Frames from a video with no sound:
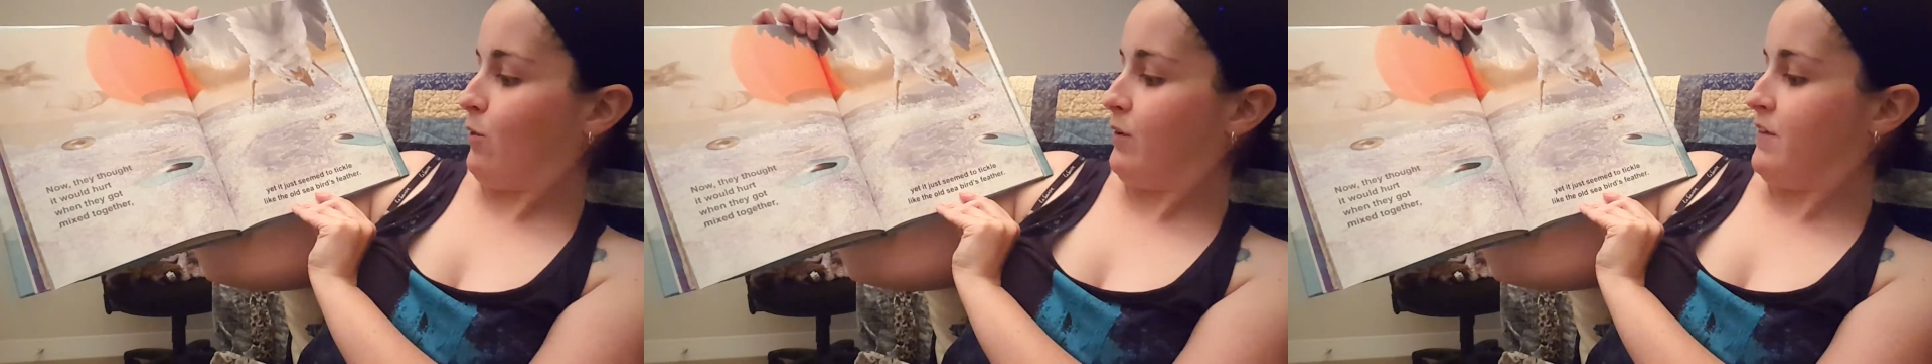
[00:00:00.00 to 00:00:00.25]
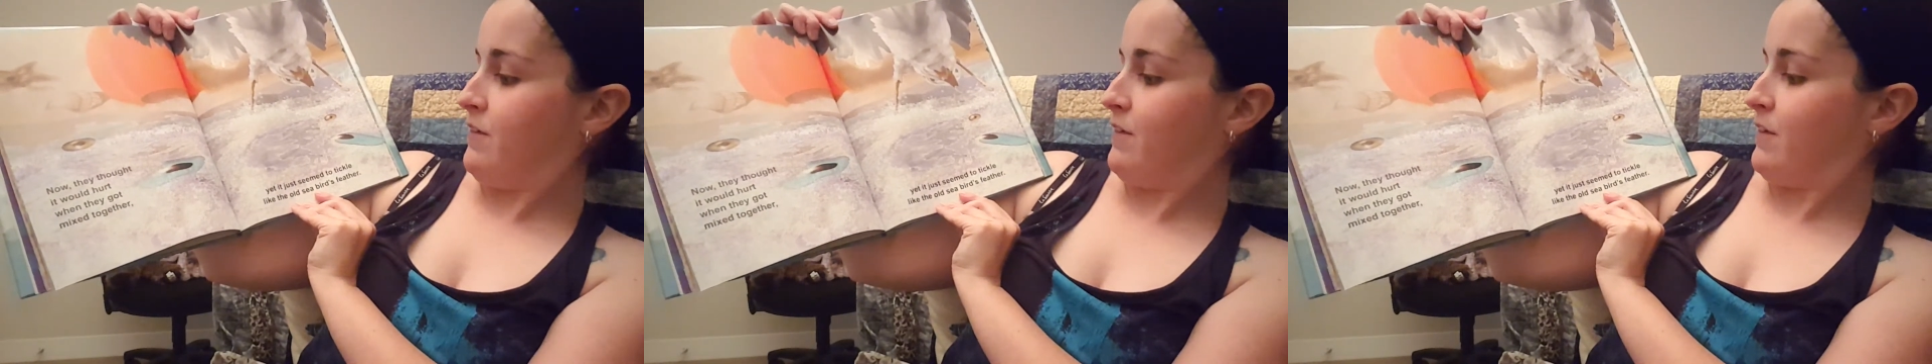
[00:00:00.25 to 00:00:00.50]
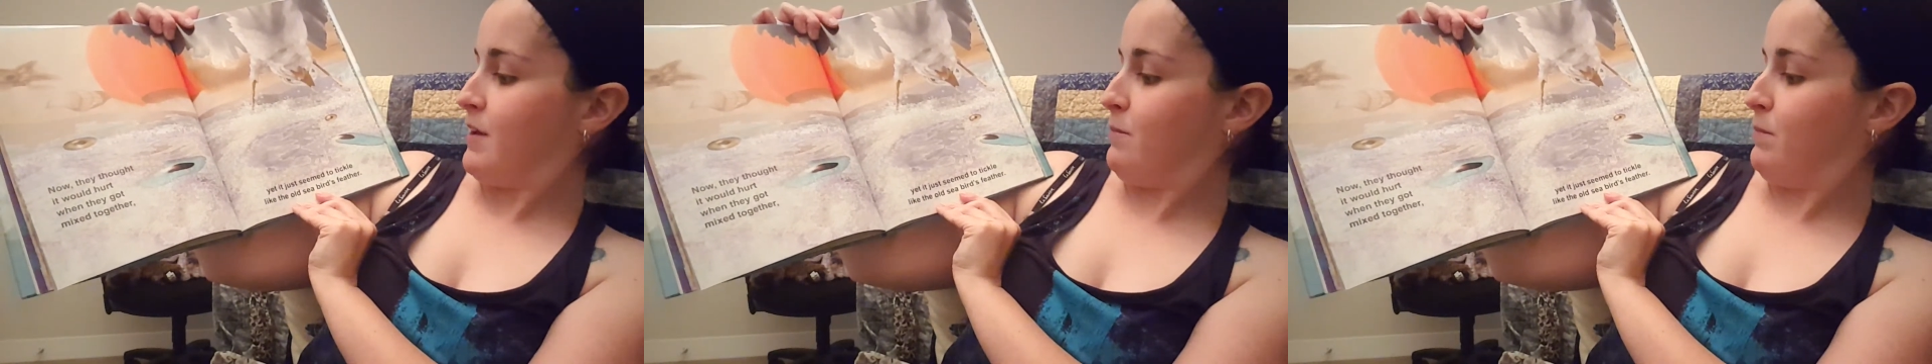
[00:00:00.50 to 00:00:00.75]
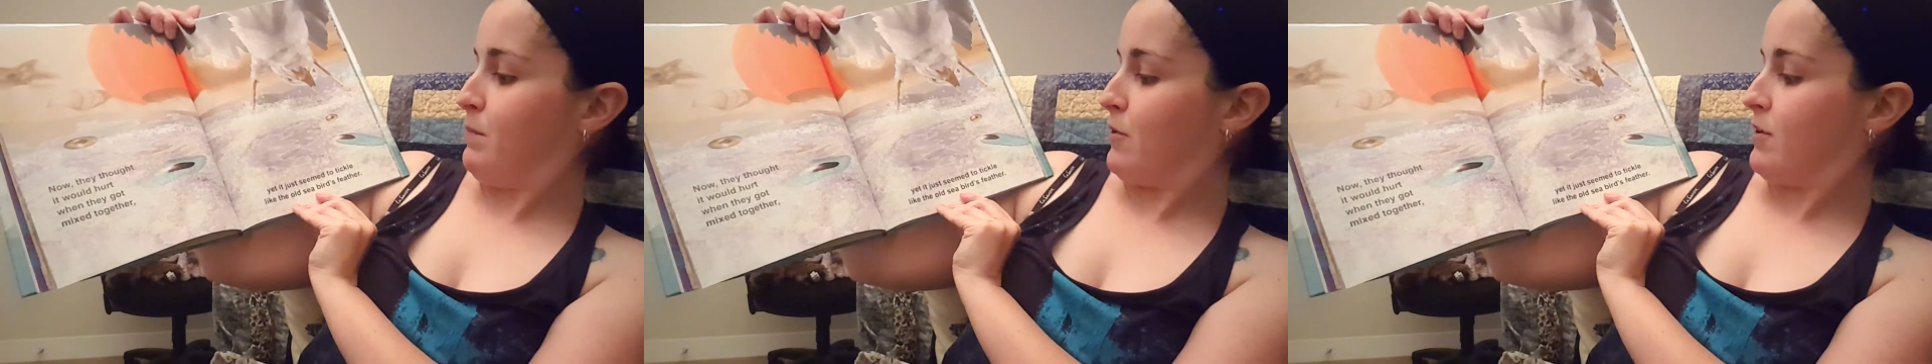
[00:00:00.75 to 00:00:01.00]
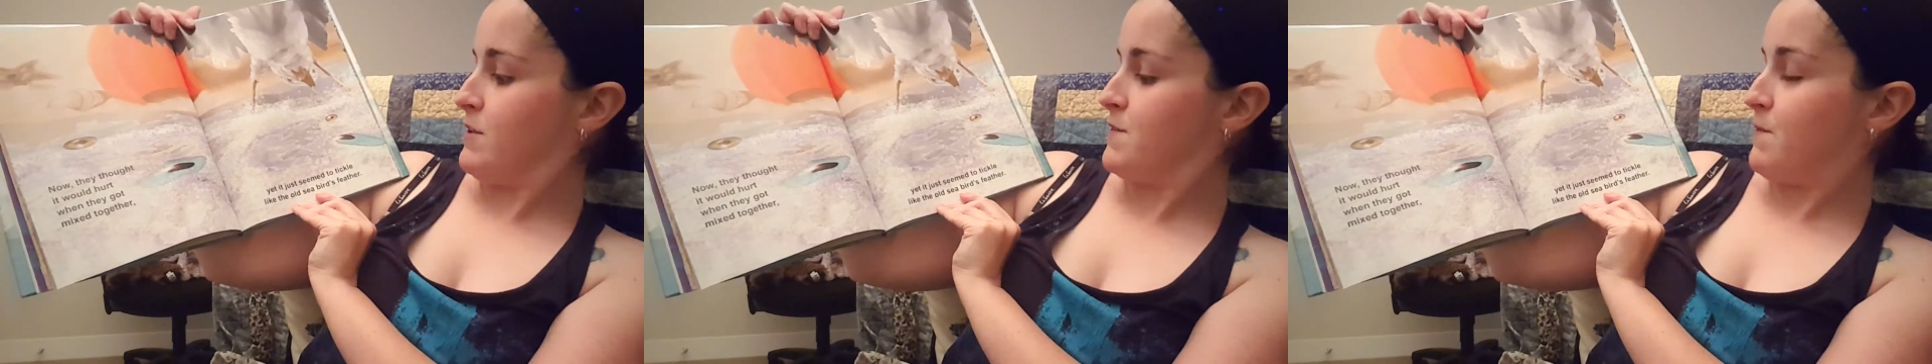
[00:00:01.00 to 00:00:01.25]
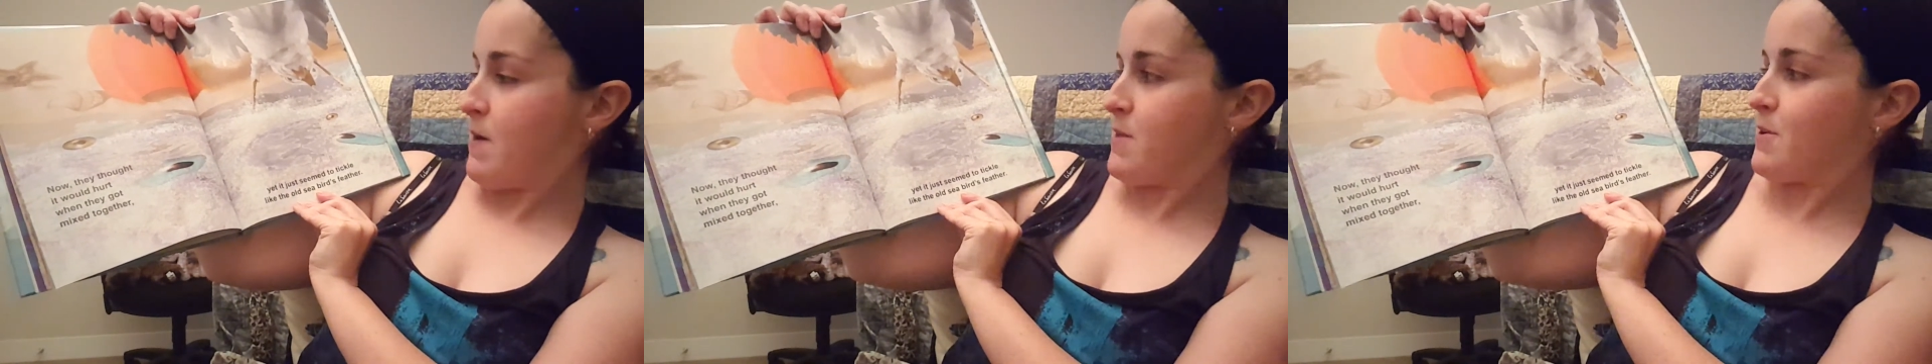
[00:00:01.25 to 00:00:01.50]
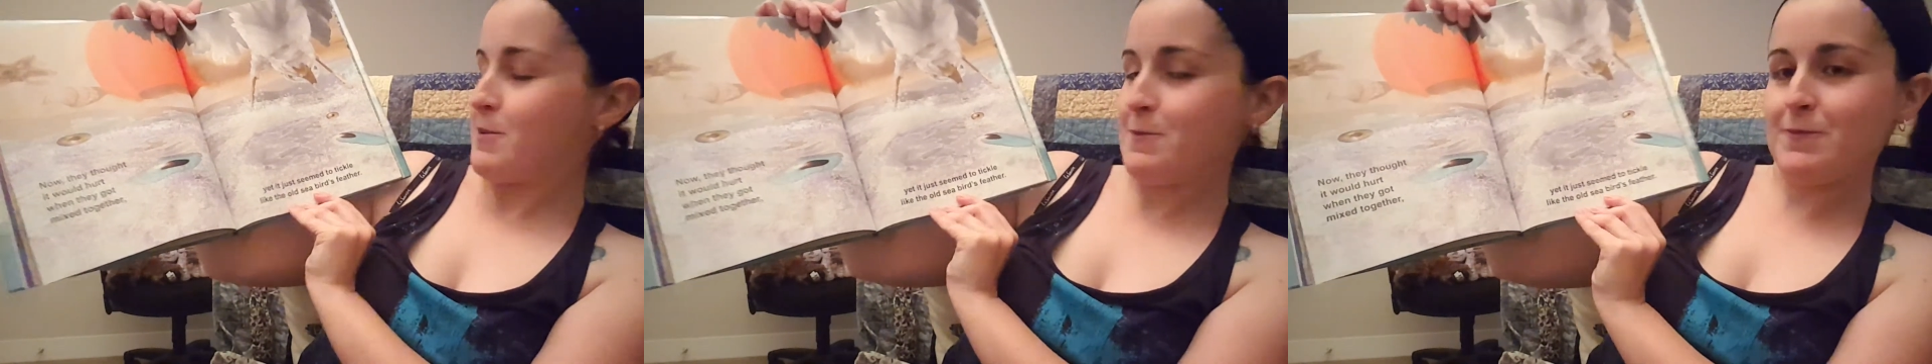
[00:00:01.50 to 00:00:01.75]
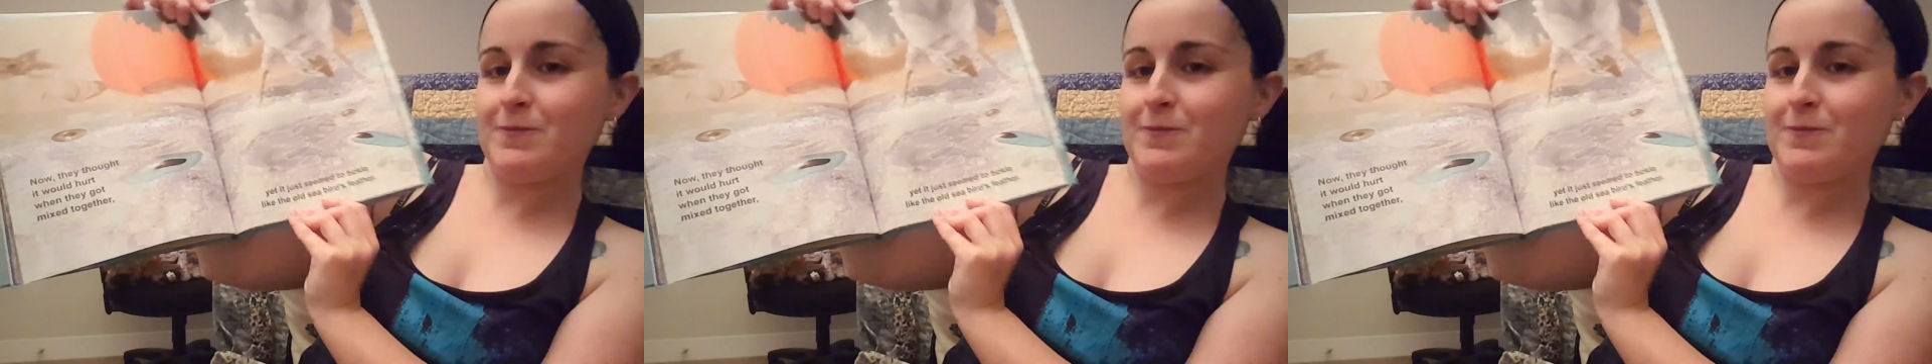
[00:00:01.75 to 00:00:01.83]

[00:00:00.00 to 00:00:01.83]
old sea bird's feather.